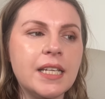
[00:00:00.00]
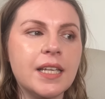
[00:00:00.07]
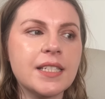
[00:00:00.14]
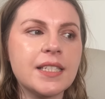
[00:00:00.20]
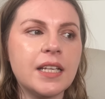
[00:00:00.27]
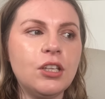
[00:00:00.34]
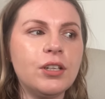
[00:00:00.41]
because
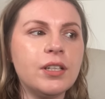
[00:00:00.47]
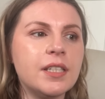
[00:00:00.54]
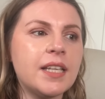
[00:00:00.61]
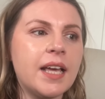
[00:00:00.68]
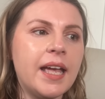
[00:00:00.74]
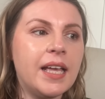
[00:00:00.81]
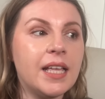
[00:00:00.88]
then you can
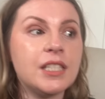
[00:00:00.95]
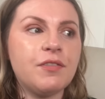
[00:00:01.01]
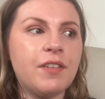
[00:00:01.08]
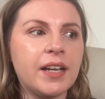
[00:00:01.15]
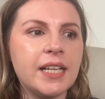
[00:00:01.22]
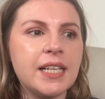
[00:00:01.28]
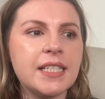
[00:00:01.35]
say it's
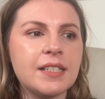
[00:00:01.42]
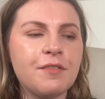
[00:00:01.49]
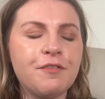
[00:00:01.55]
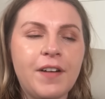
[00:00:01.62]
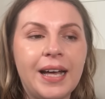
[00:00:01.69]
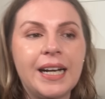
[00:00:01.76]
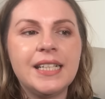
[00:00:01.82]

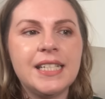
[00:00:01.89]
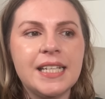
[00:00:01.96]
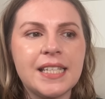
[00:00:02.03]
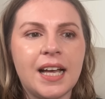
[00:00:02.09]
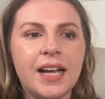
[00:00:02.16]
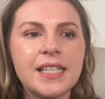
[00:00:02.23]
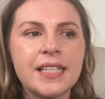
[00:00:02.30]
vanity
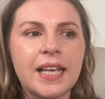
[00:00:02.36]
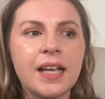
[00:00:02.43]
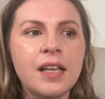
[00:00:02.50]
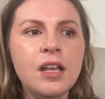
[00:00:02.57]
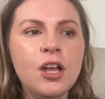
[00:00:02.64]
sizing.